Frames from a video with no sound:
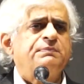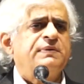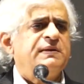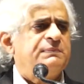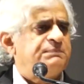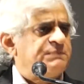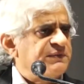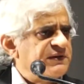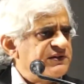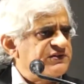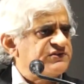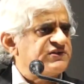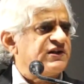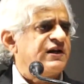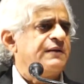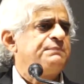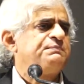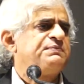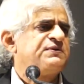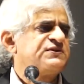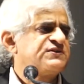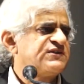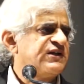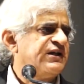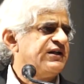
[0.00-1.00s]
people's
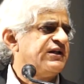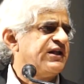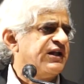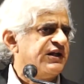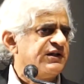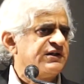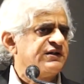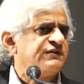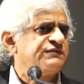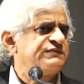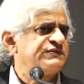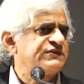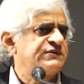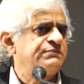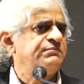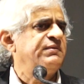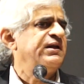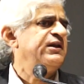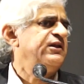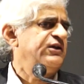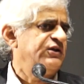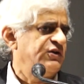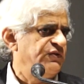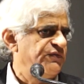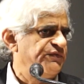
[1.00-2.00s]
representatives,
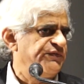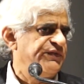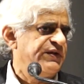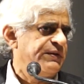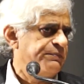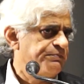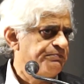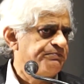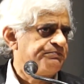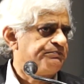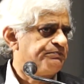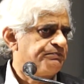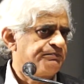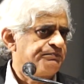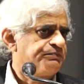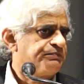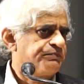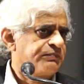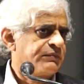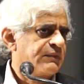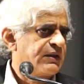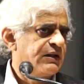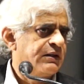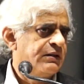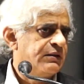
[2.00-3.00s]
many of them.
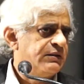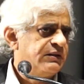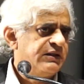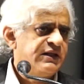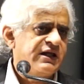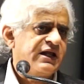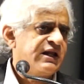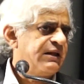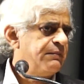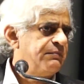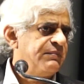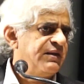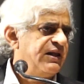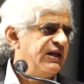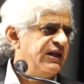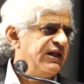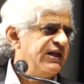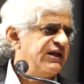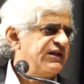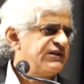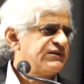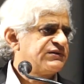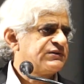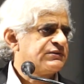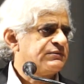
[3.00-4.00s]
They are
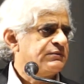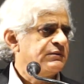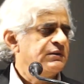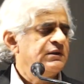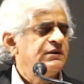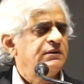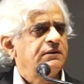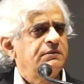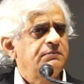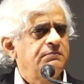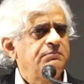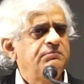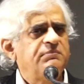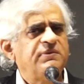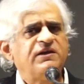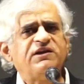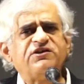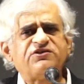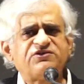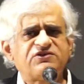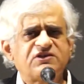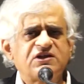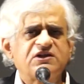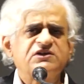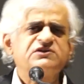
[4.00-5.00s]
MLAs,
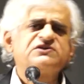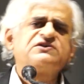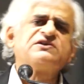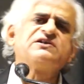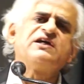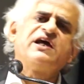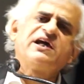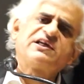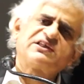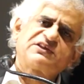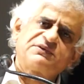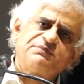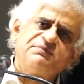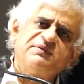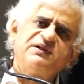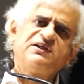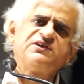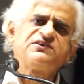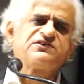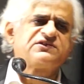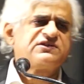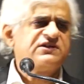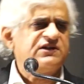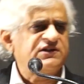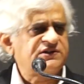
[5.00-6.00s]
ministers,
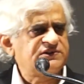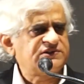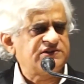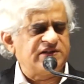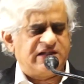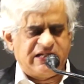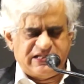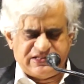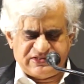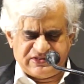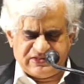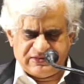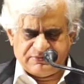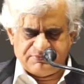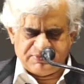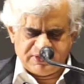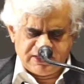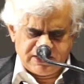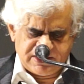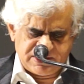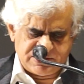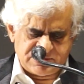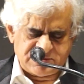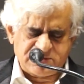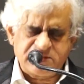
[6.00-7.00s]
ex-ministers,
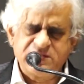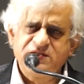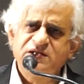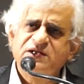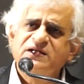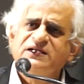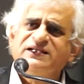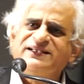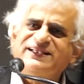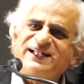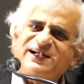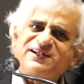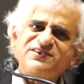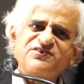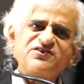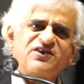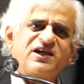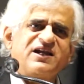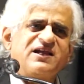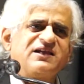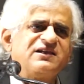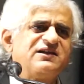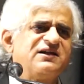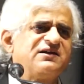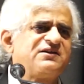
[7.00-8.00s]
ex-MLAs. That is
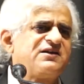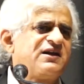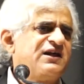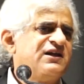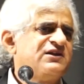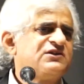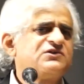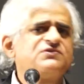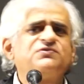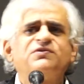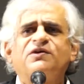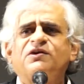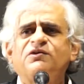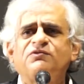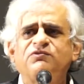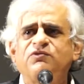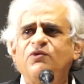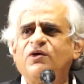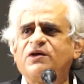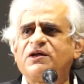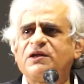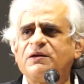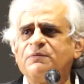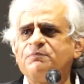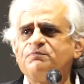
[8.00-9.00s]
another transfer
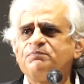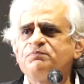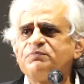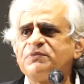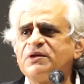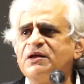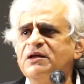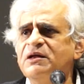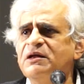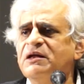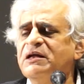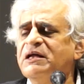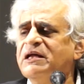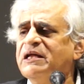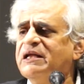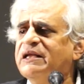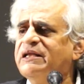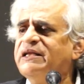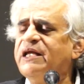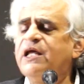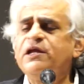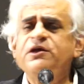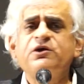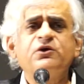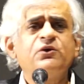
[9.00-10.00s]
of water.
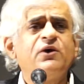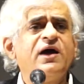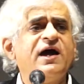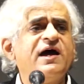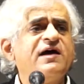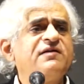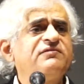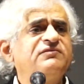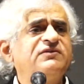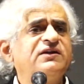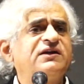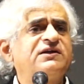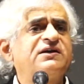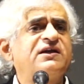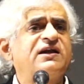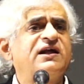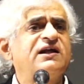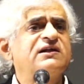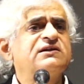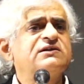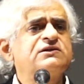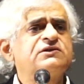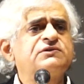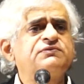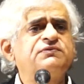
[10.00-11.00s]
There you have the
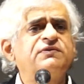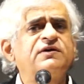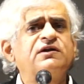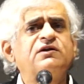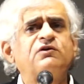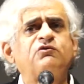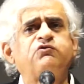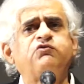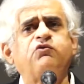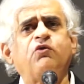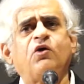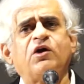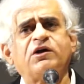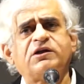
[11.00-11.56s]
transfer of